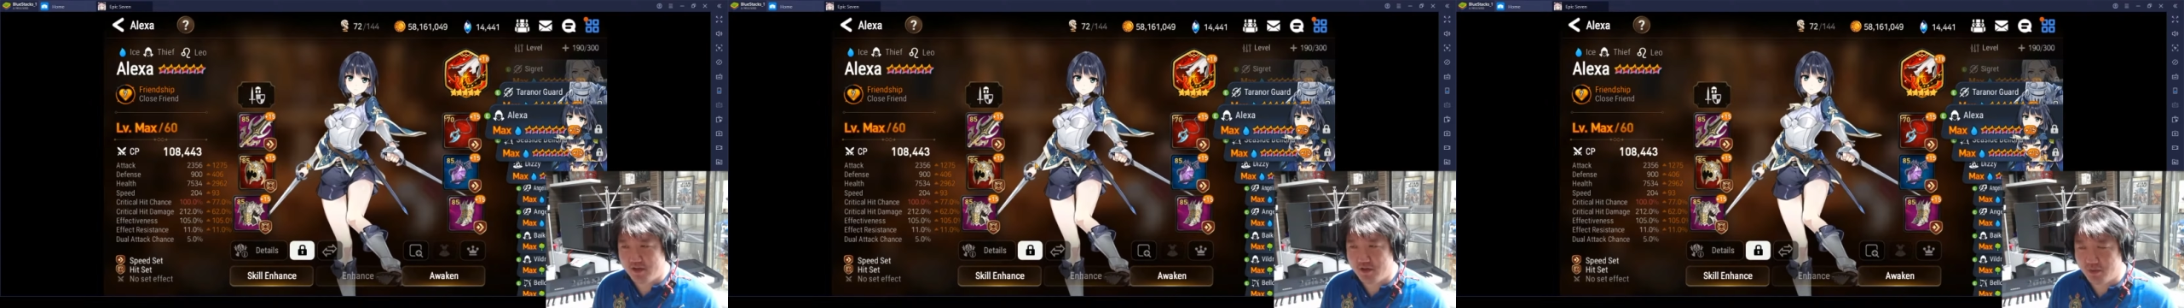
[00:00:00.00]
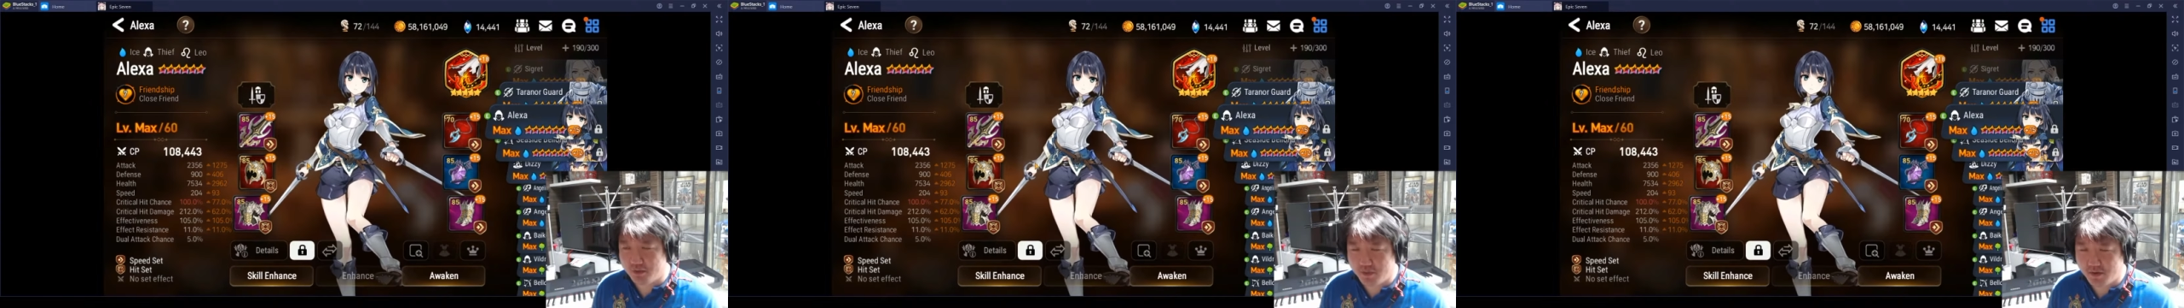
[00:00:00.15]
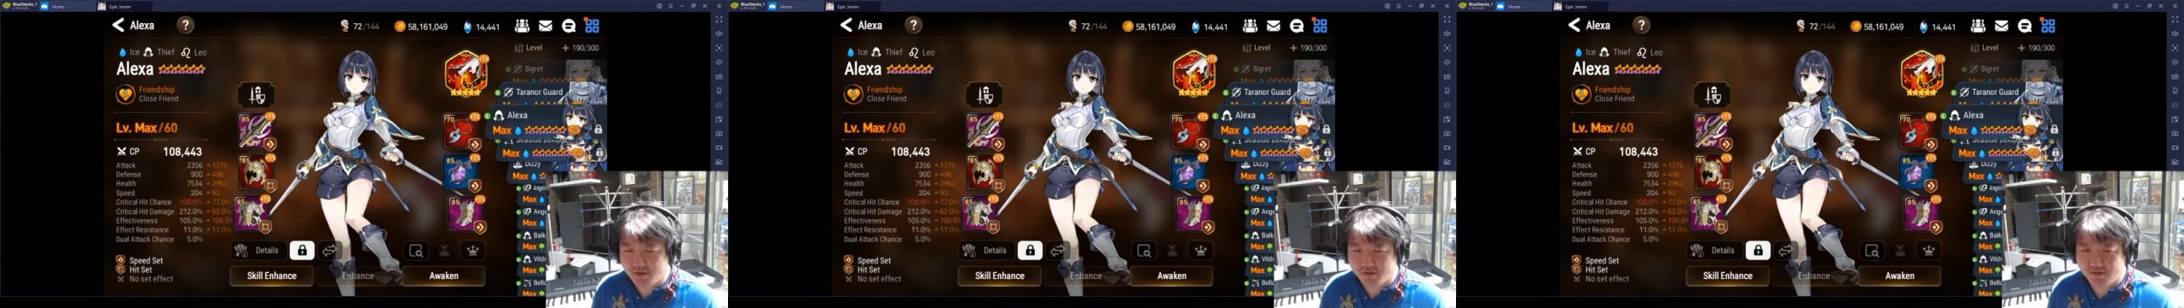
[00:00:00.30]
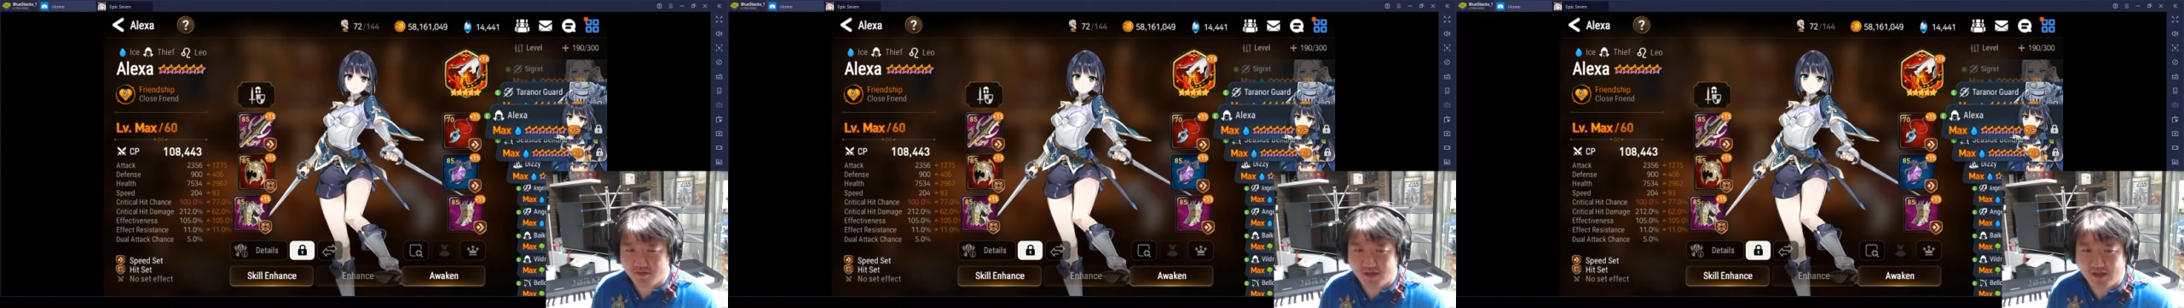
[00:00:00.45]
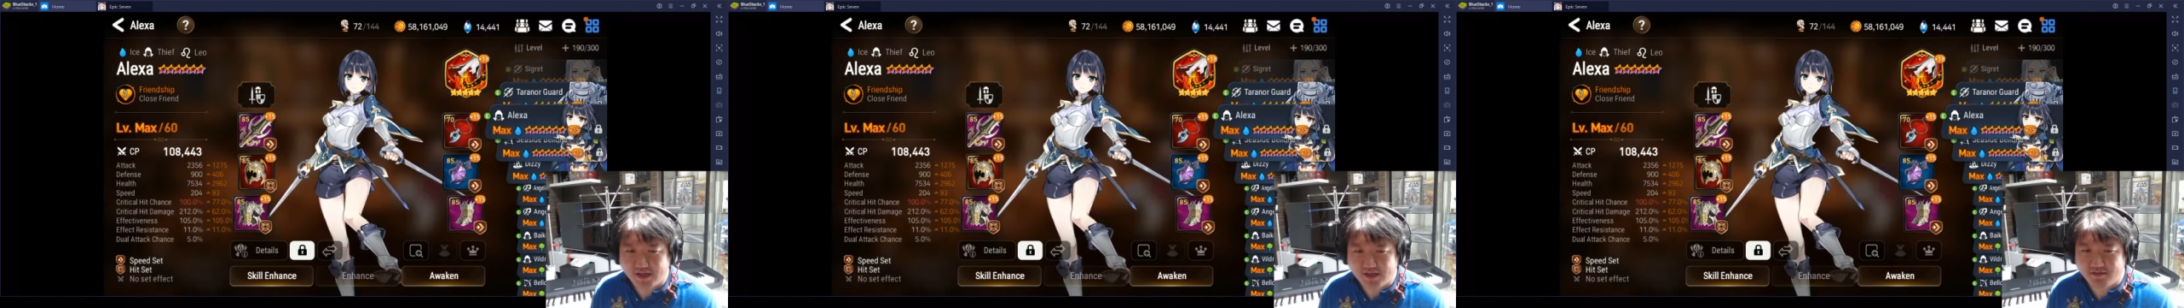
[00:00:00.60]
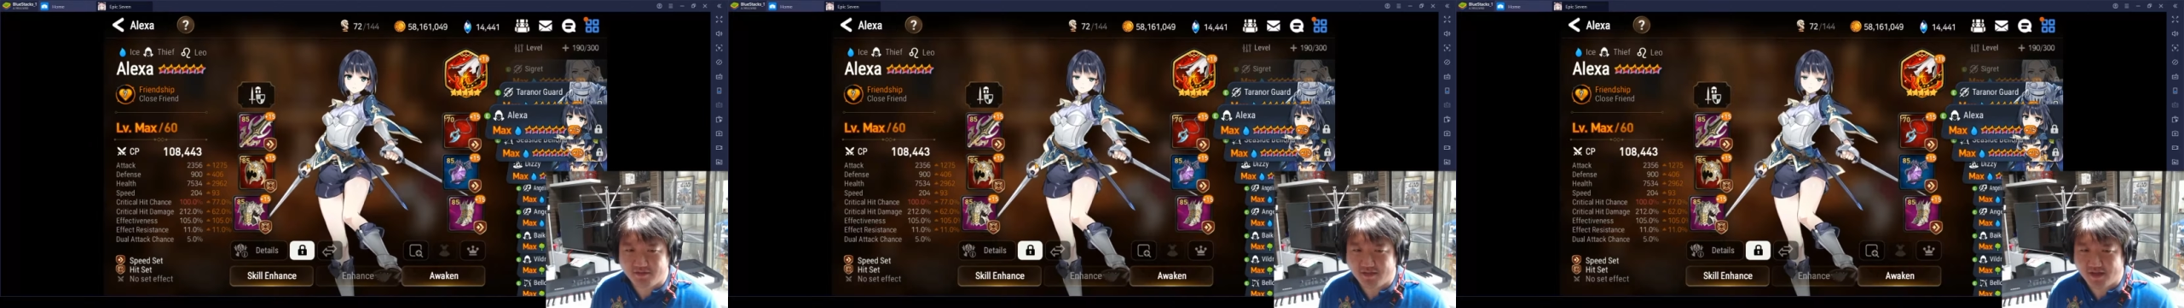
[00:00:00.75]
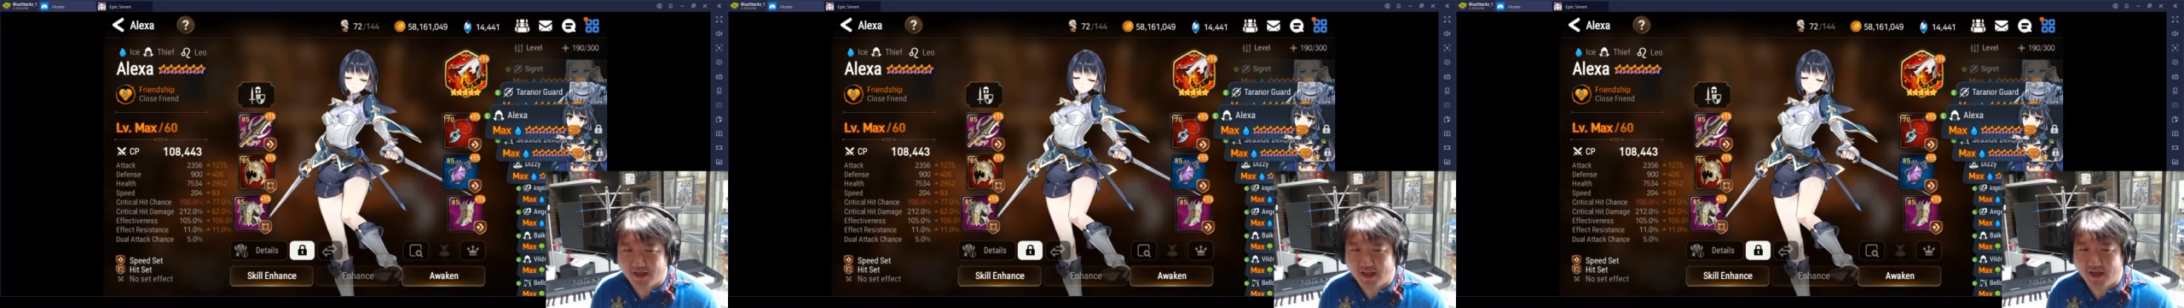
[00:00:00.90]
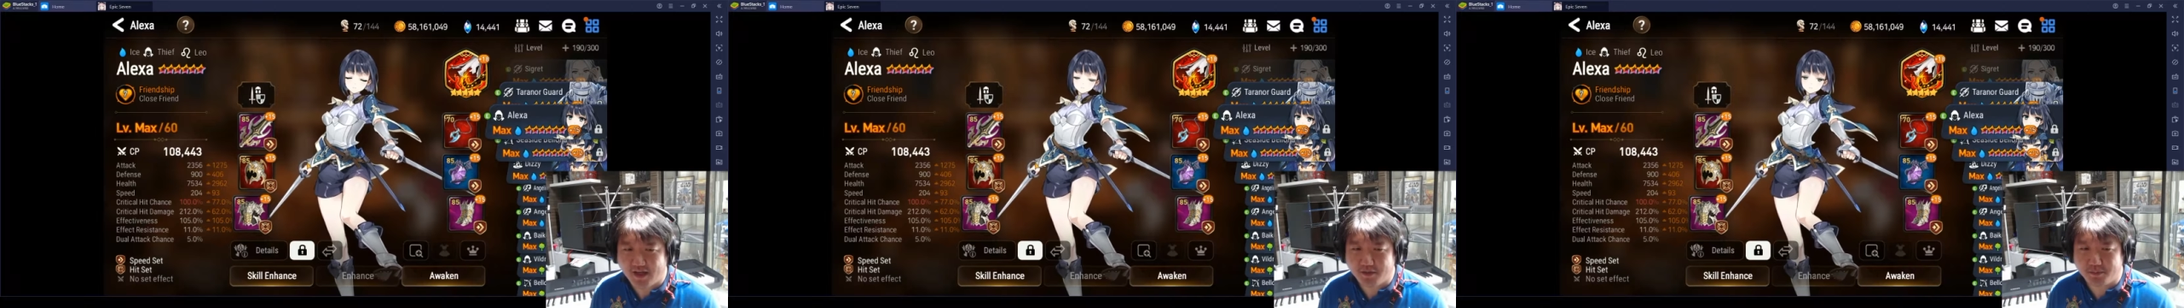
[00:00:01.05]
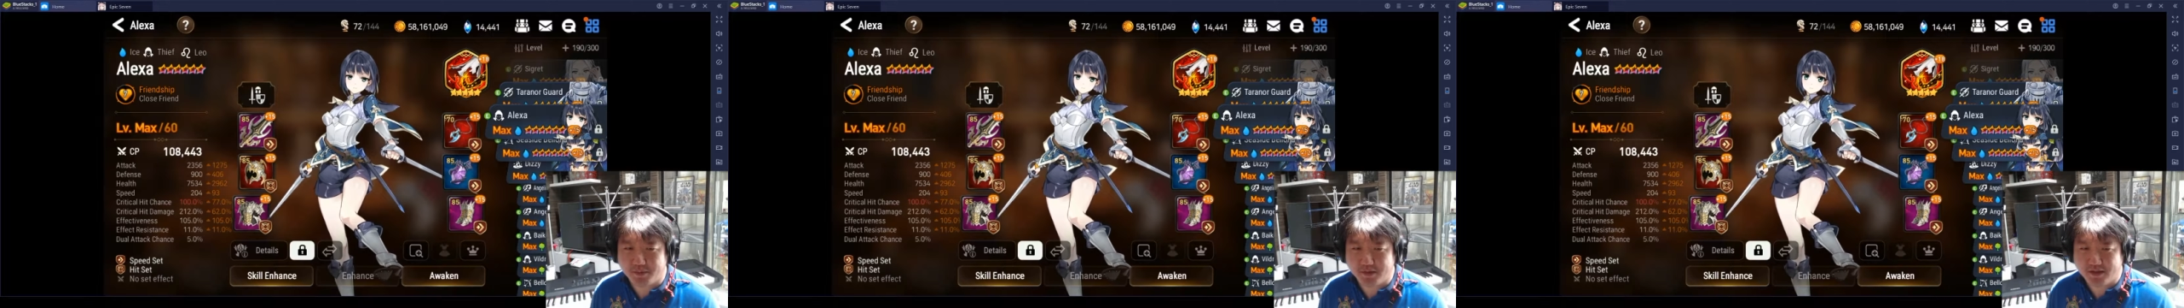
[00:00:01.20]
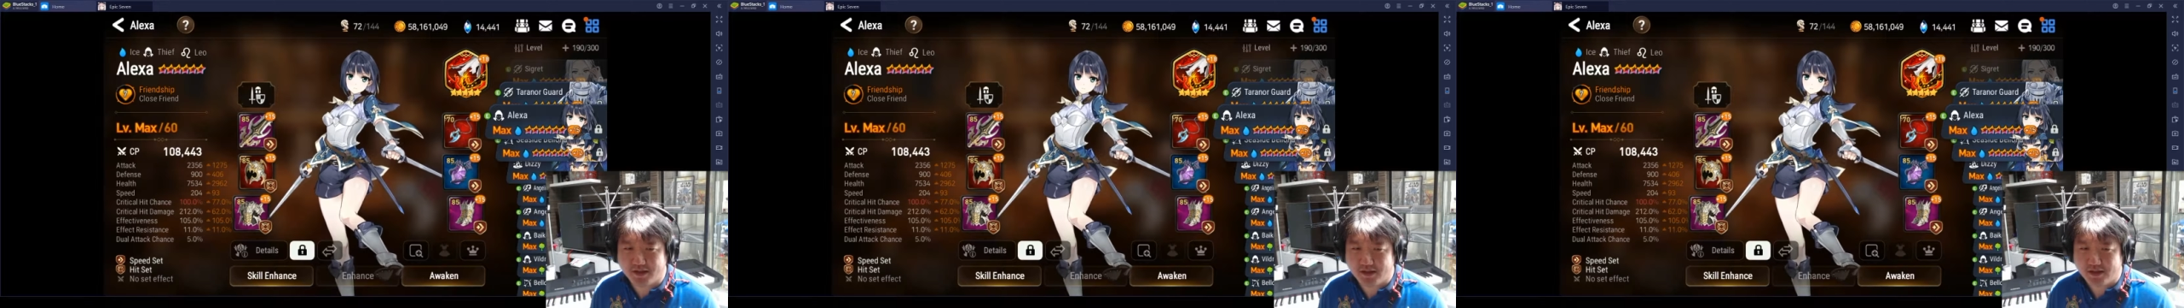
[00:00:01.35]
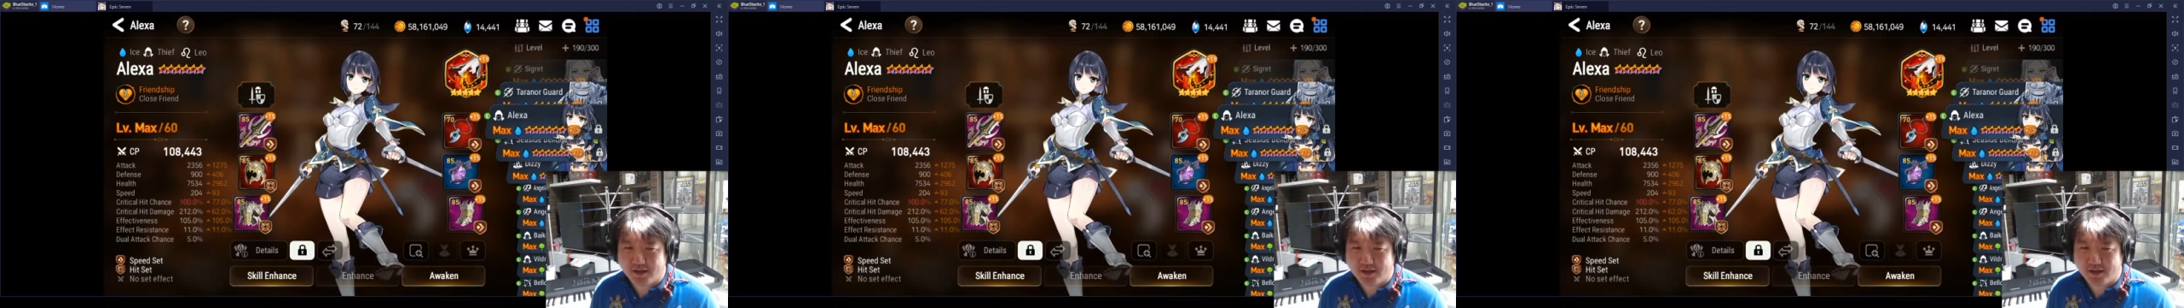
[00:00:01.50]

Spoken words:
to be really reliable,